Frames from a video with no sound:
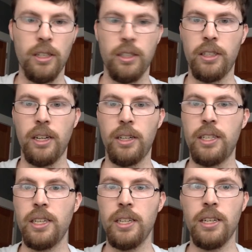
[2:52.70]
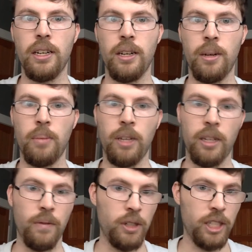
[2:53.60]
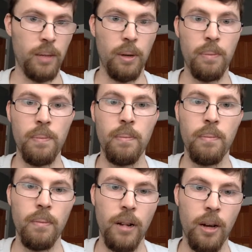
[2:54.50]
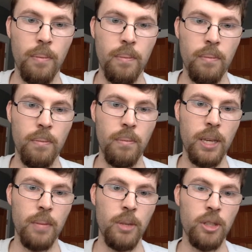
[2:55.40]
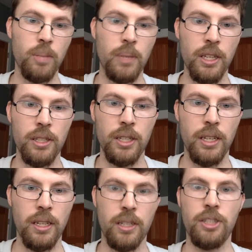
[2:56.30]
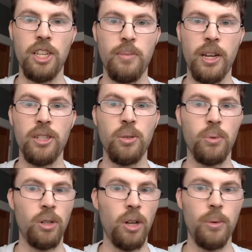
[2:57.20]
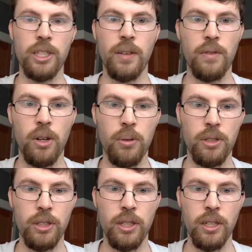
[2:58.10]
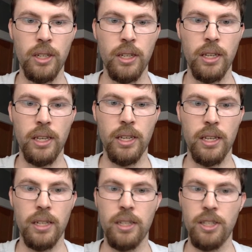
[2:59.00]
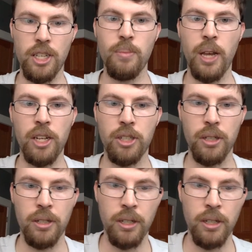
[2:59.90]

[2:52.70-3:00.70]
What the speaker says: Like a key, for example, a music piece in C major will always have notes in C major.